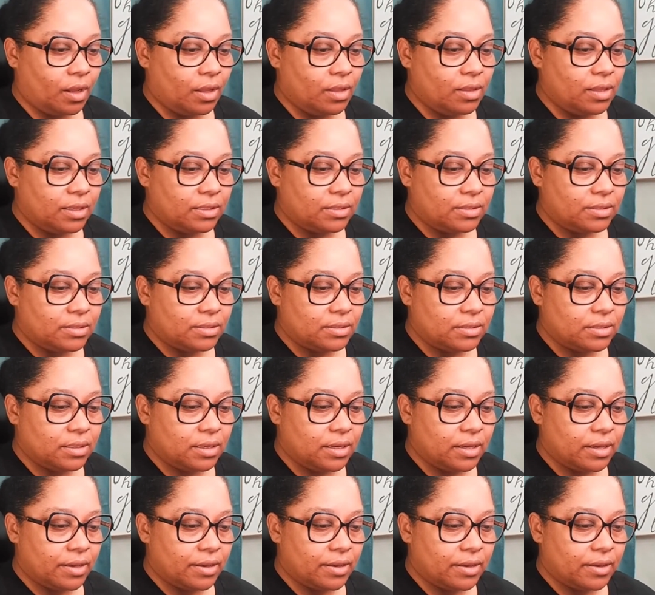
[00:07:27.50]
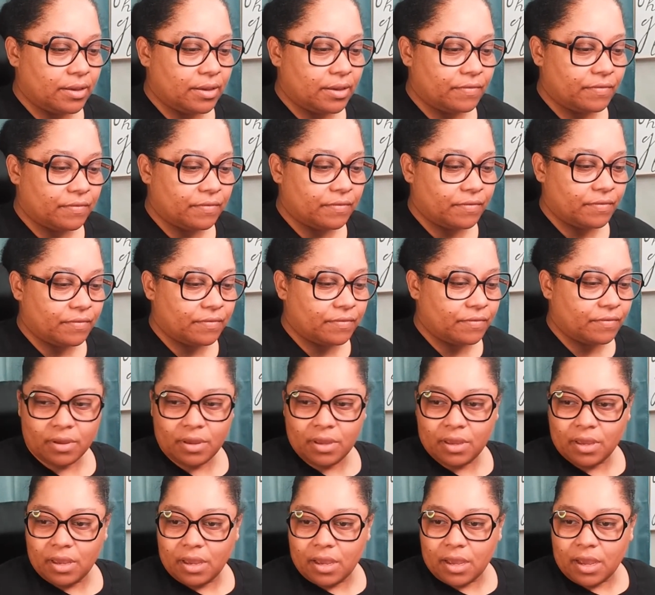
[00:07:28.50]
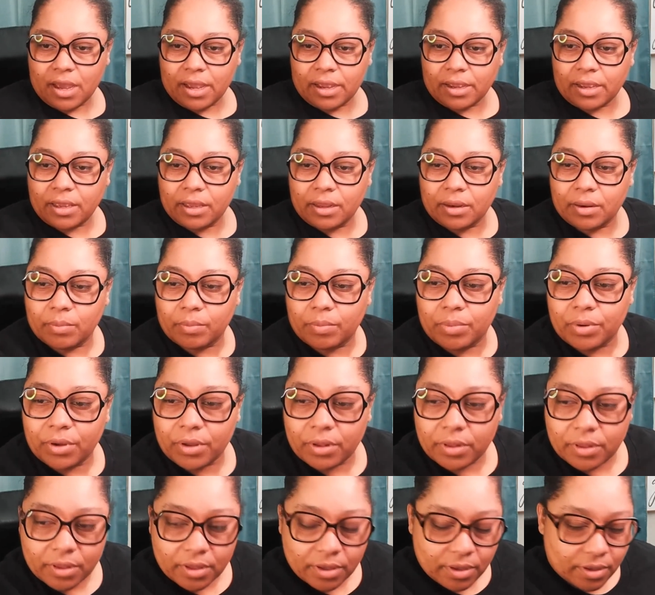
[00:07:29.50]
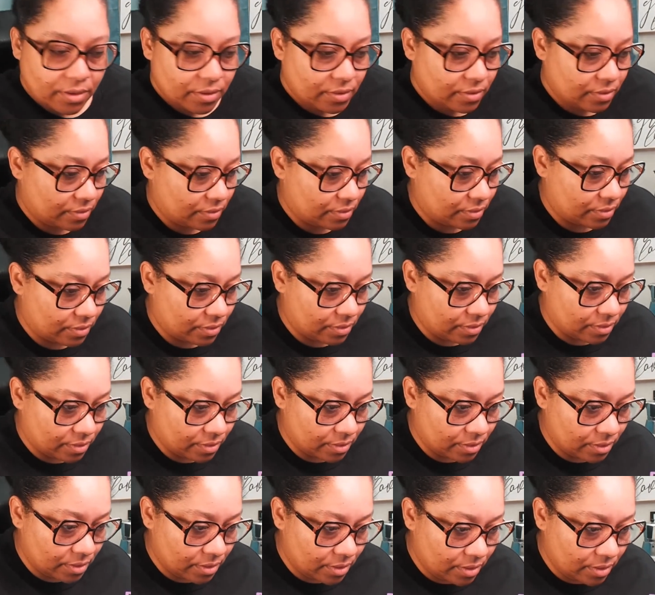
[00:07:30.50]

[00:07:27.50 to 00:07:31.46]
Let's see if I can put this.